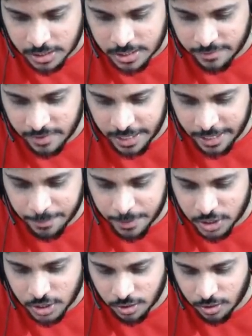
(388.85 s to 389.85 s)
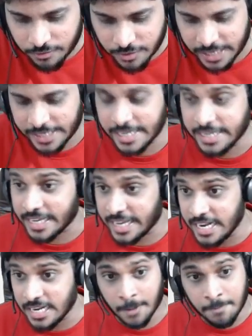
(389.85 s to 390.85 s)
70% of content
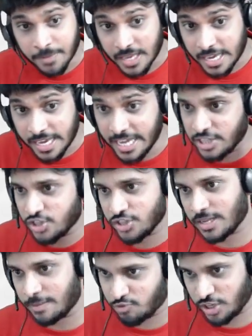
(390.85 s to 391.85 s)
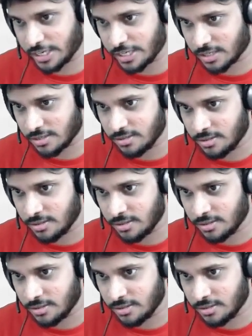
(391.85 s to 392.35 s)
in each subject.